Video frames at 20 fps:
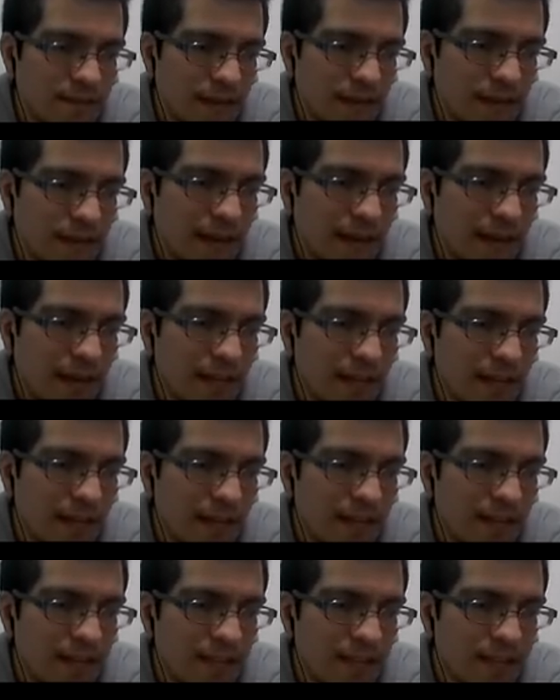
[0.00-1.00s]
a list
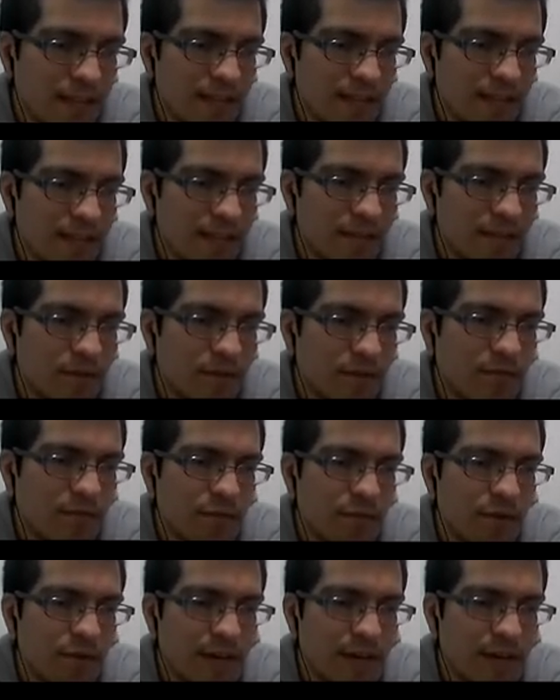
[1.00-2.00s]
of
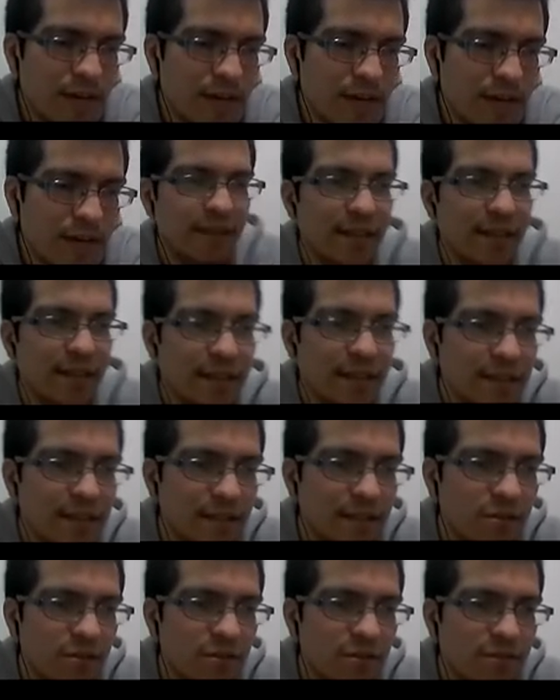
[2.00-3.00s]
OIDs that
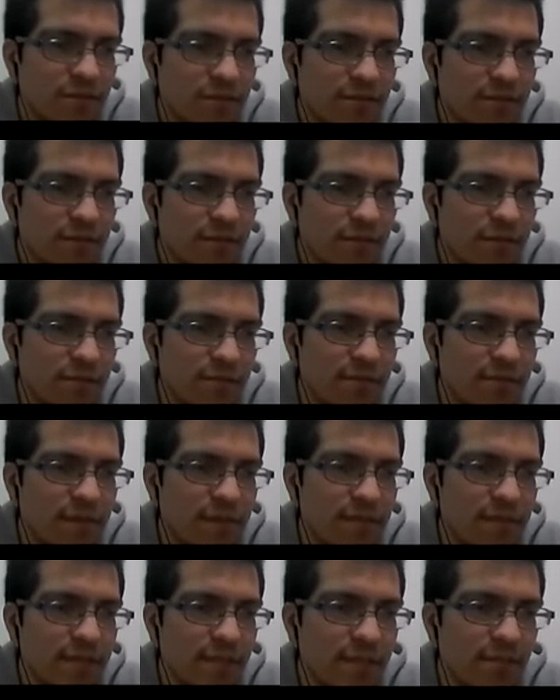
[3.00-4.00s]
come from
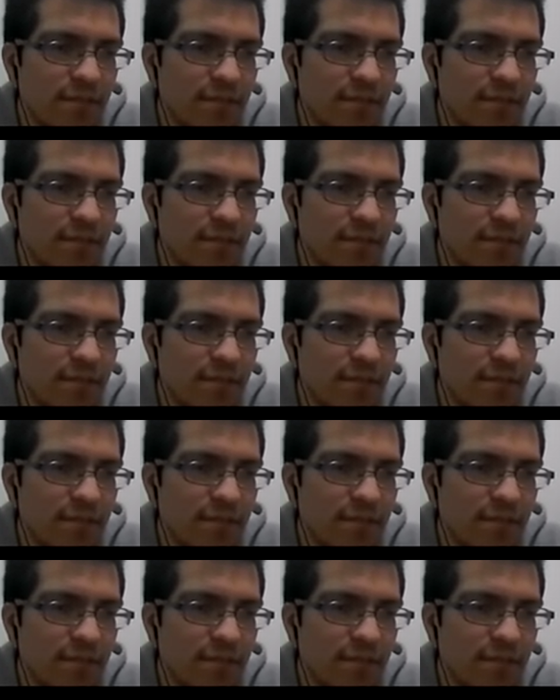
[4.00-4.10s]
this table.